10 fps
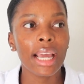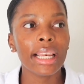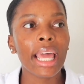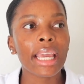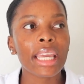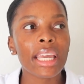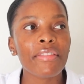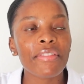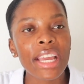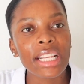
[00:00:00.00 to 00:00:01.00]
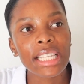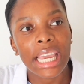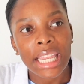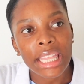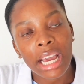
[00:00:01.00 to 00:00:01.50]
Like, if there's
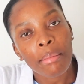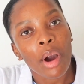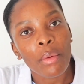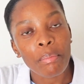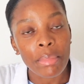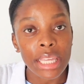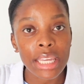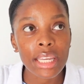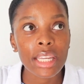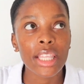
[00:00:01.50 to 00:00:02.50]
anything about me